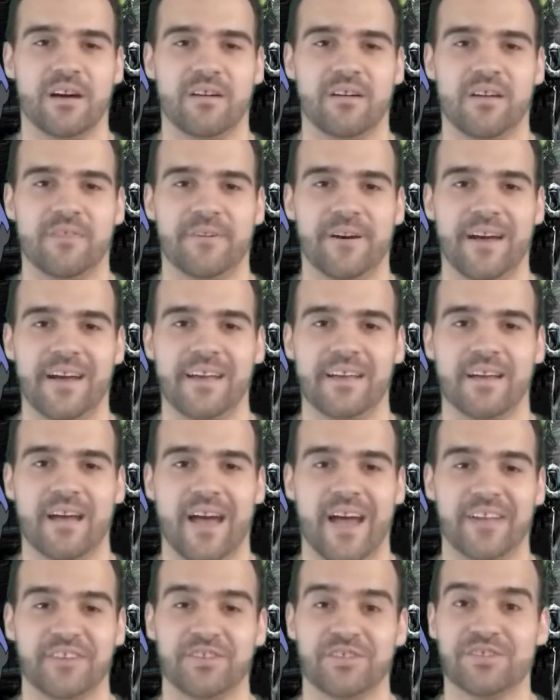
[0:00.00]
if I
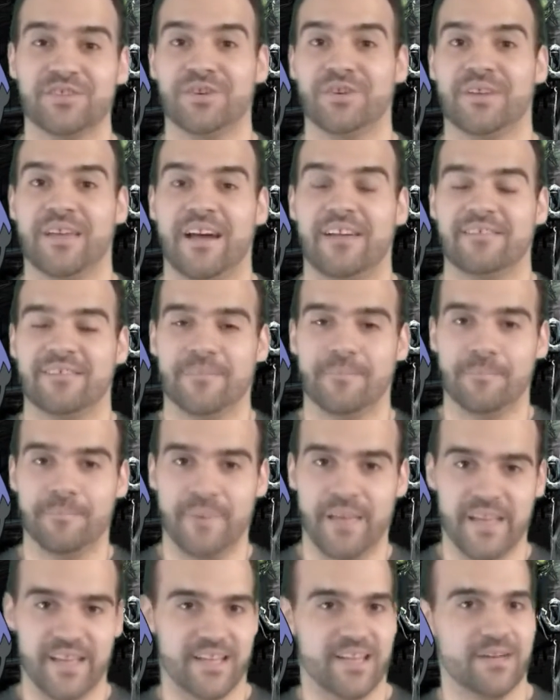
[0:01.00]
actually took out the
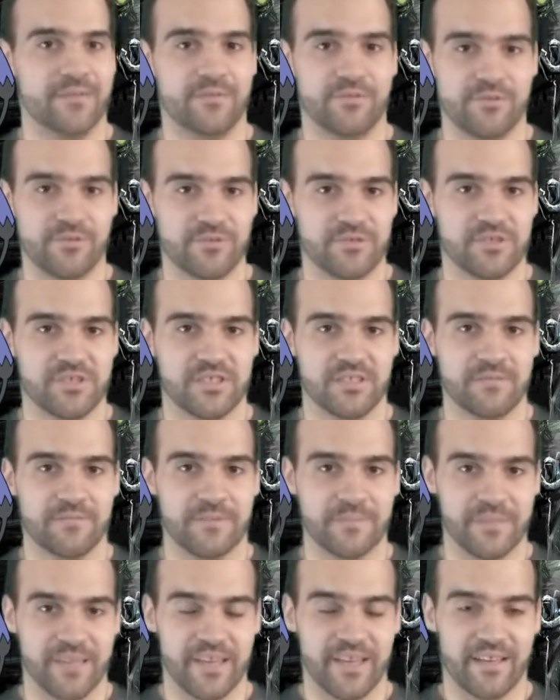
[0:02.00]
Mega Evolution from
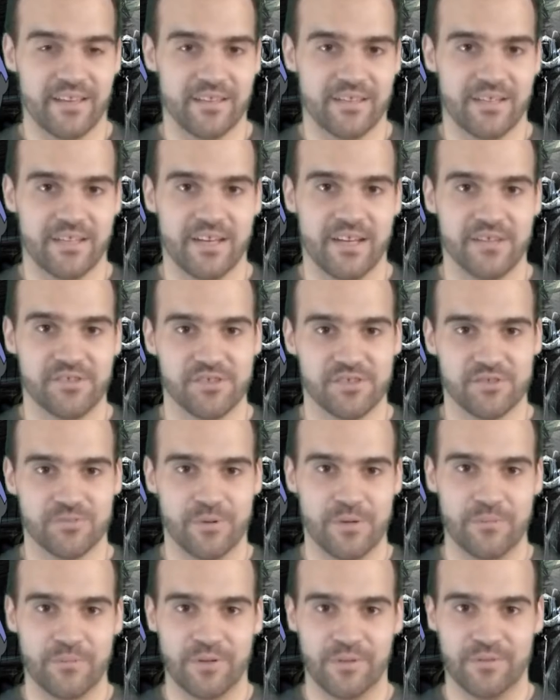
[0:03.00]
Ganga and just
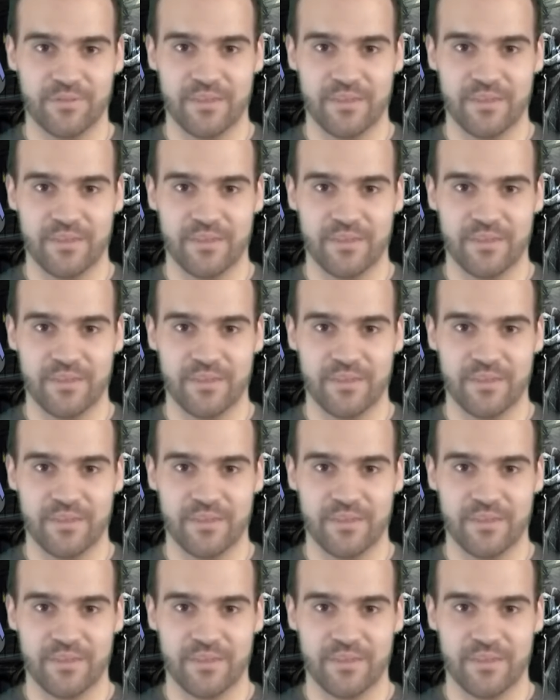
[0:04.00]
went with